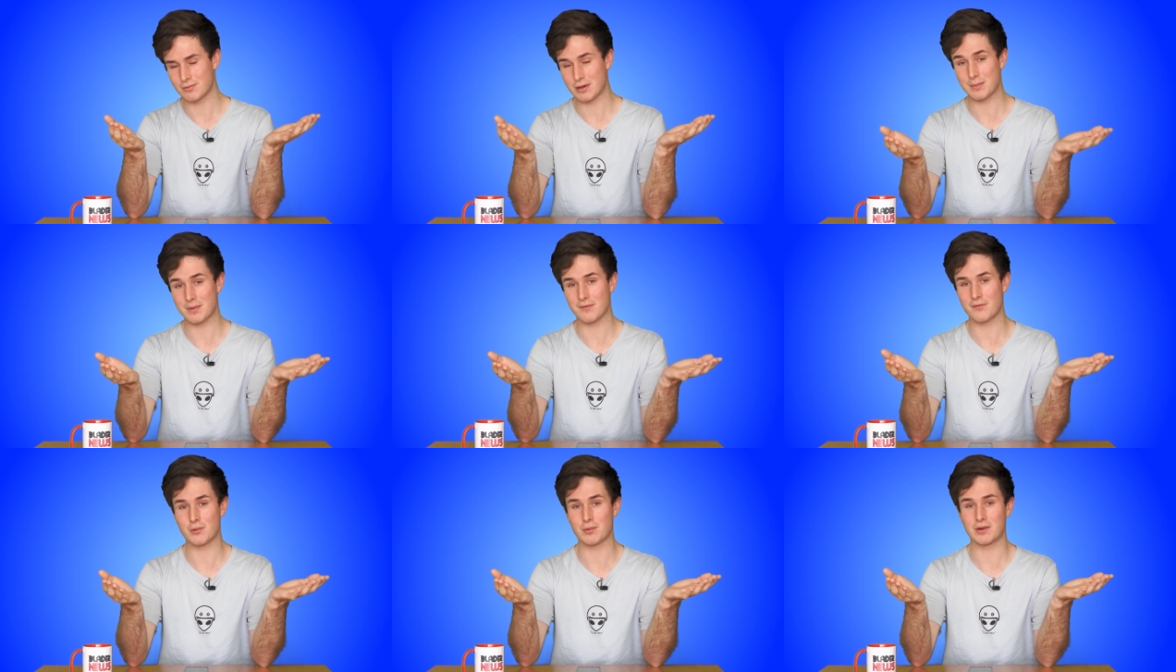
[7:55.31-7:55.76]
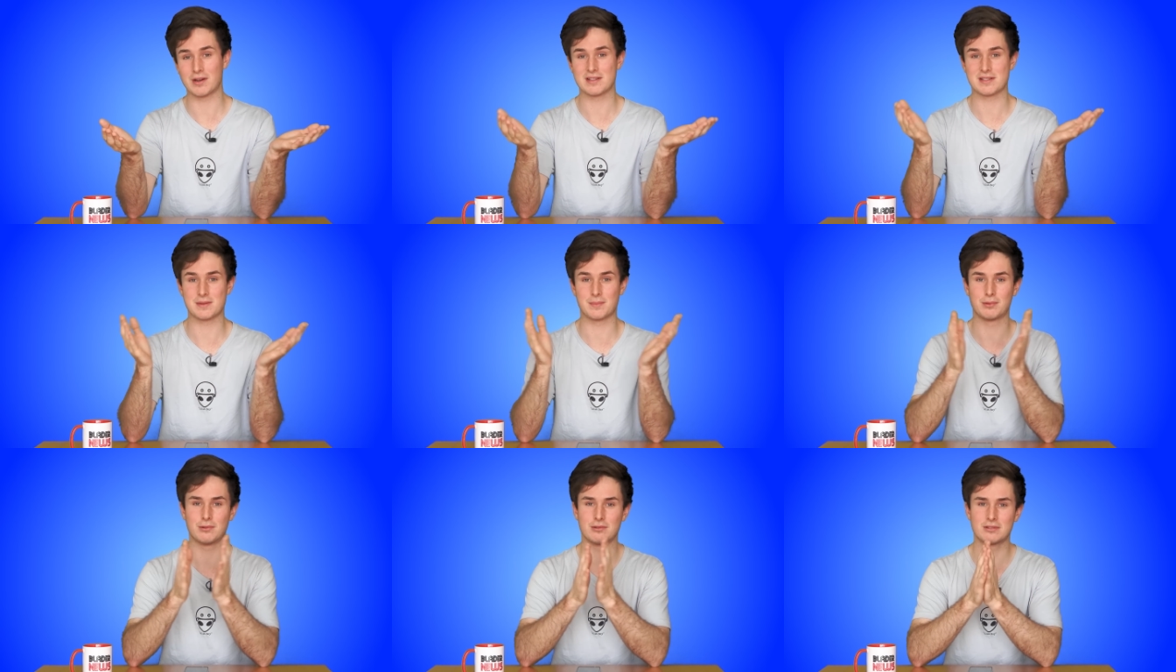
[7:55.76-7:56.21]
Remember, if you want
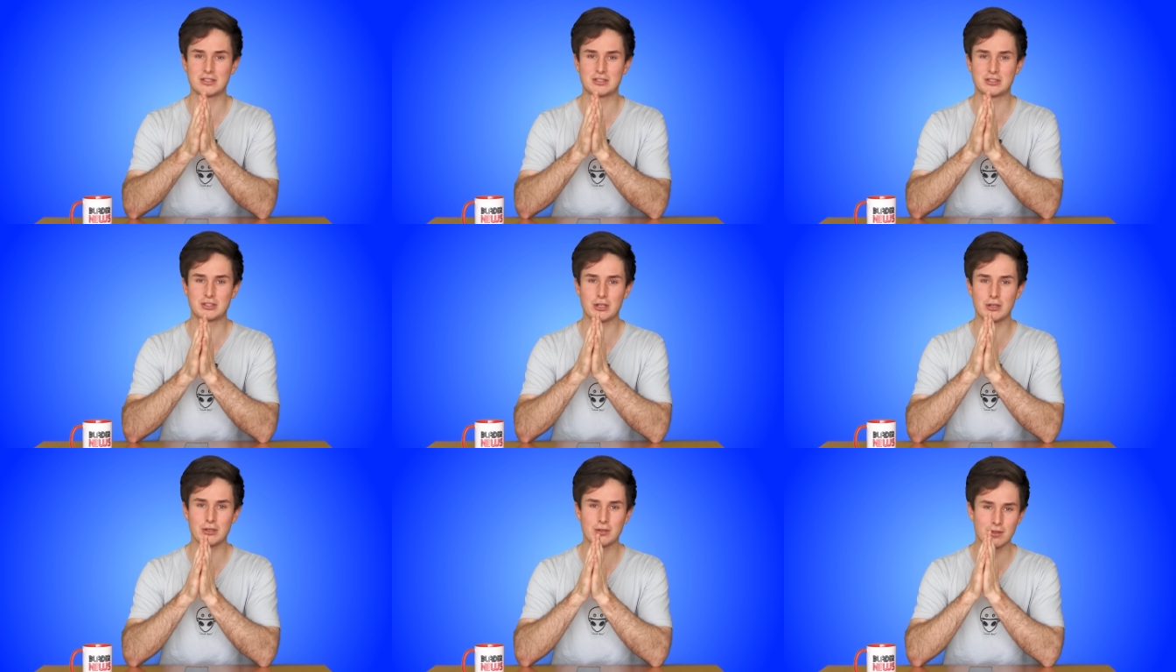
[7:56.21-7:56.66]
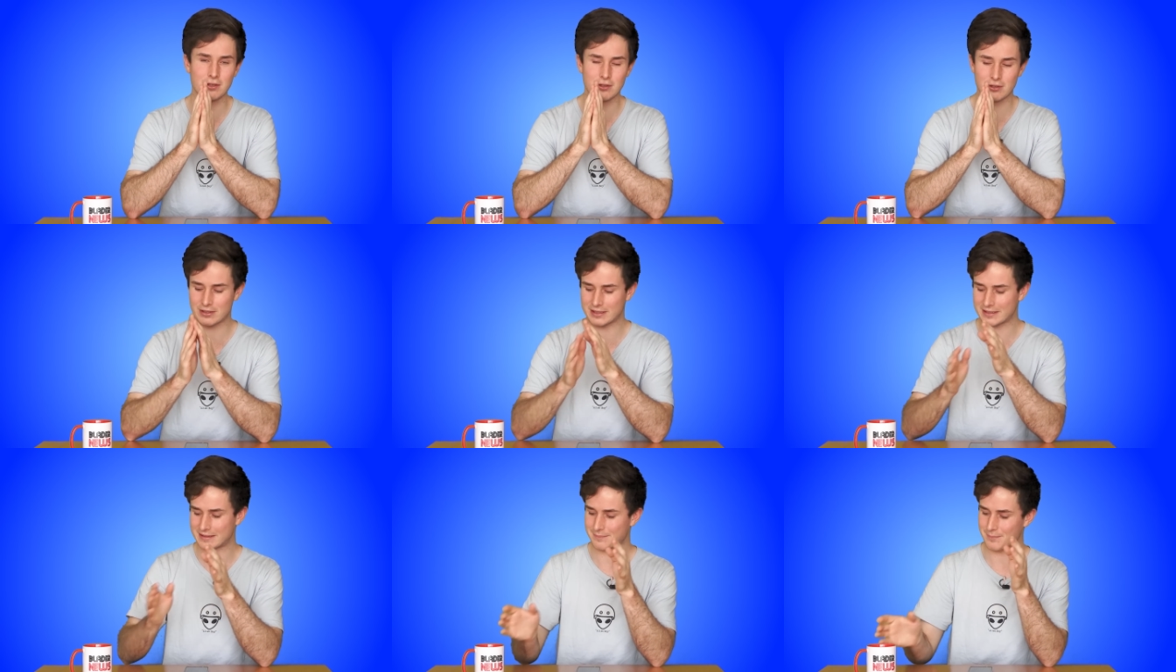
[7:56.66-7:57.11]
to support the show,
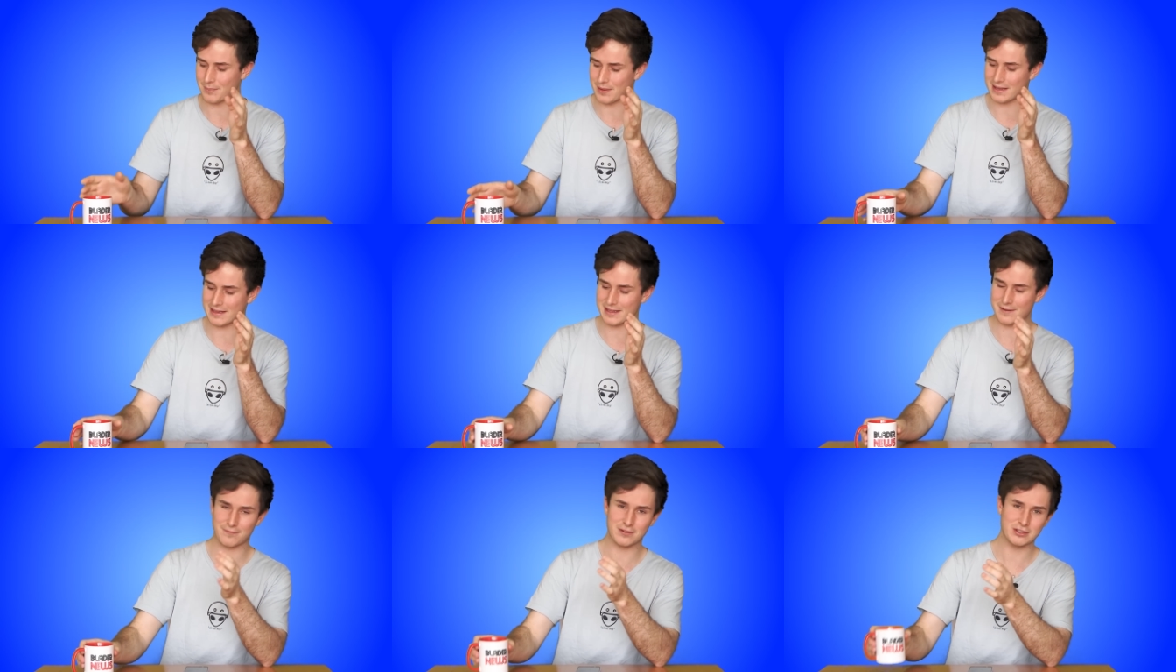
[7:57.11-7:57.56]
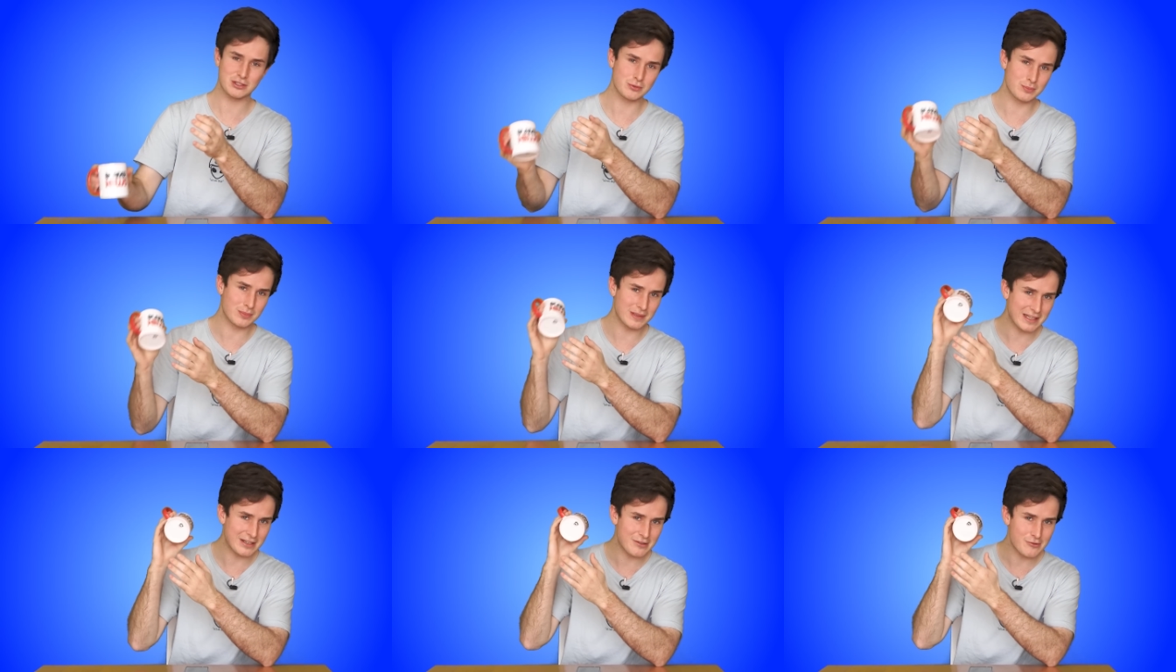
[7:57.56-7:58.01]
you can buy the official
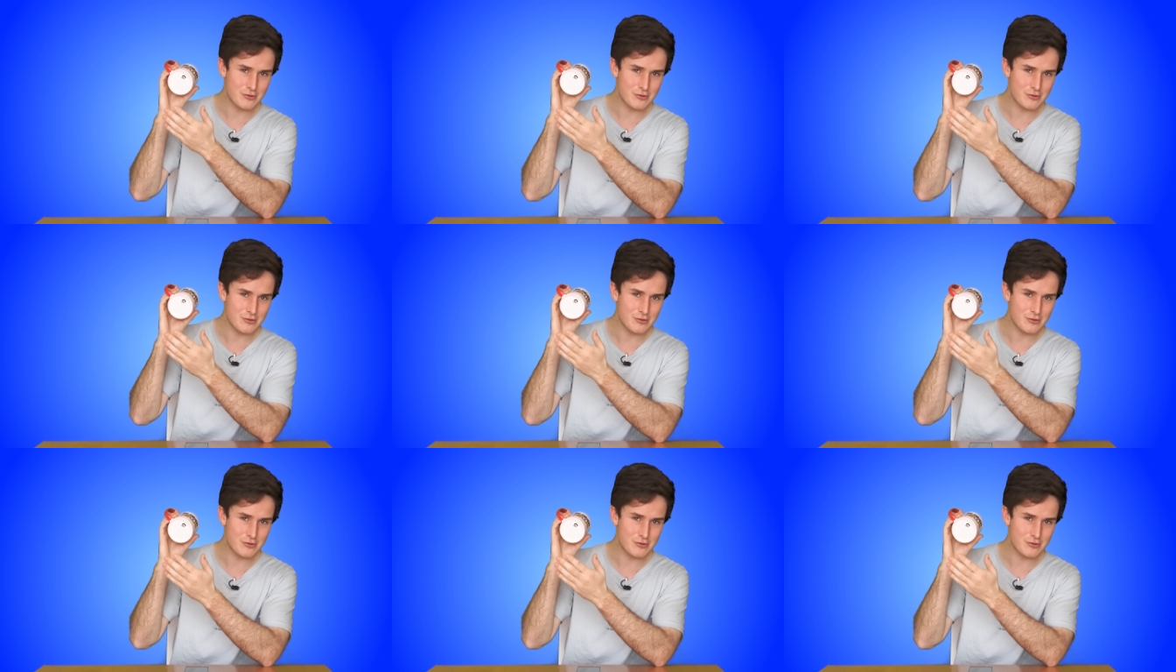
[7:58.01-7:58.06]
Blader